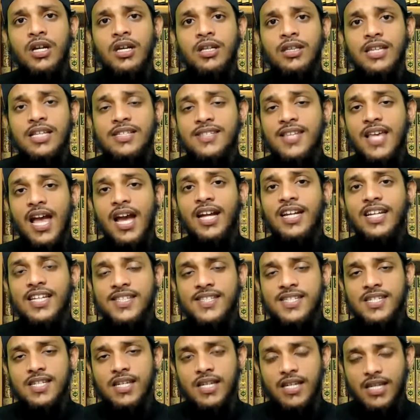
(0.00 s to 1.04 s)
The second
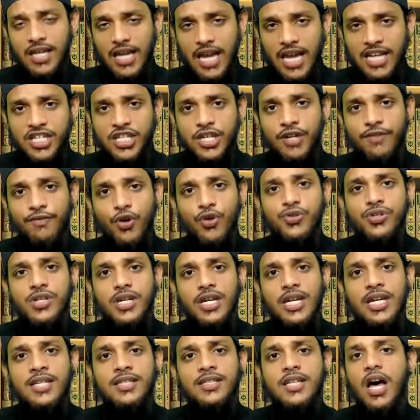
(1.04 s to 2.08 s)
attribute
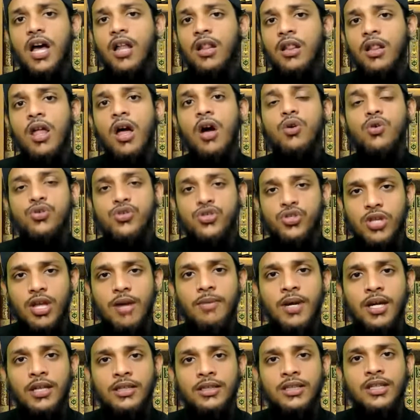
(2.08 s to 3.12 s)
is Allahu
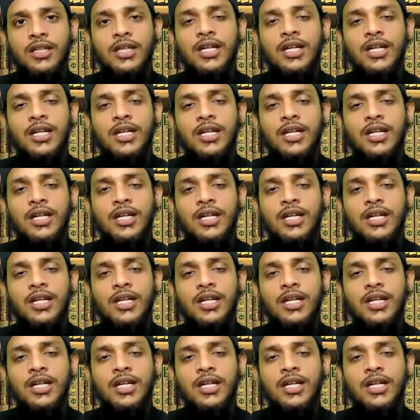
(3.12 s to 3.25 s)
Samad.